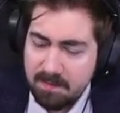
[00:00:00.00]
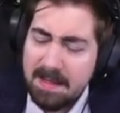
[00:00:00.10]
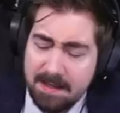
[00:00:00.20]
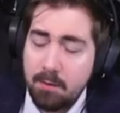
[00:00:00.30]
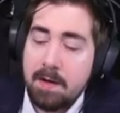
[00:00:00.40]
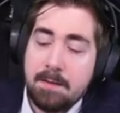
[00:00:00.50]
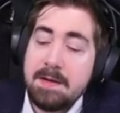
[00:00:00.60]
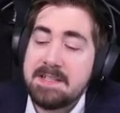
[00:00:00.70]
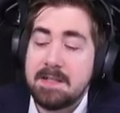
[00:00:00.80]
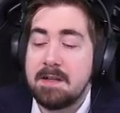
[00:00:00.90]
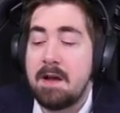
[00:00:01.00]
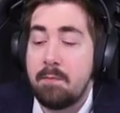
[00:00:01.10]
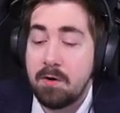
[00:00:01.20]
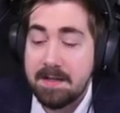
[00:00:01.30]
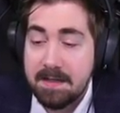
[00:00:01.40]
Either way, it makes it a lot
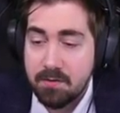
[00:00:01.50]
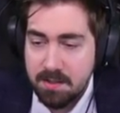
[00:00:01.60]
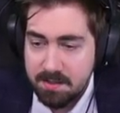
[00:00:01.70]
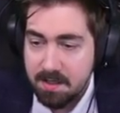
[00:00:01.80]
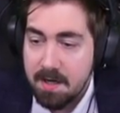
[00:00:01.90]
more dangerous.